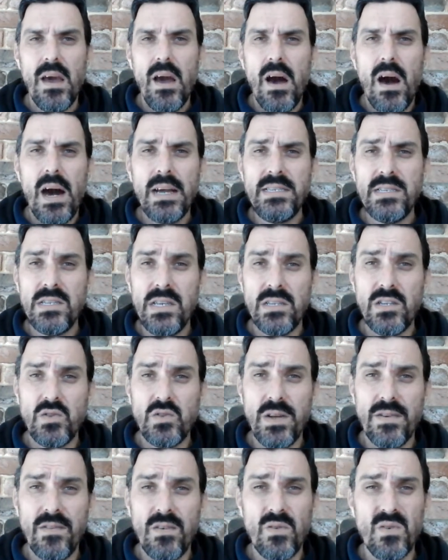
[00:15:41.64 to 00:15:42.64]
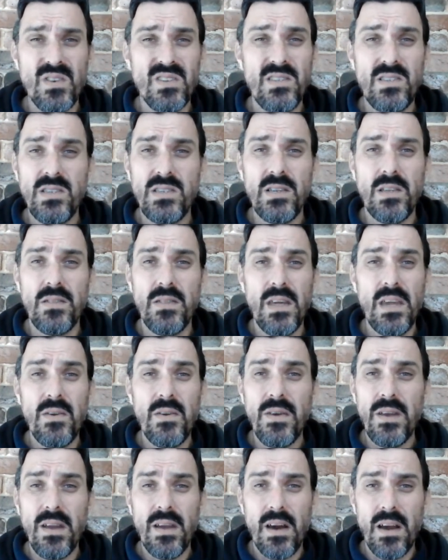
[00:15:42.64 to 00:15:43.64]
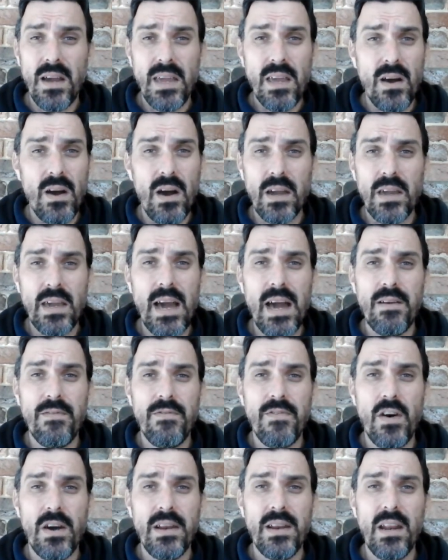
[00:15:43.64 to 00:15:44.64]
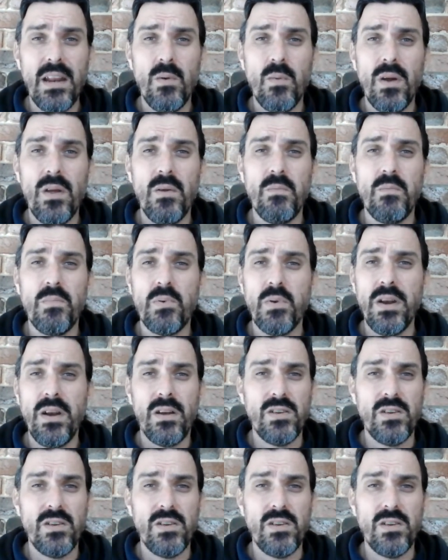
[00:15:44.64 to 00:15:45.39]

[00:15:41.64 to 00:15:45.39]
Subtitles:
I just said to Trevor, look, it's just a theory. I can't find it anywhere in print.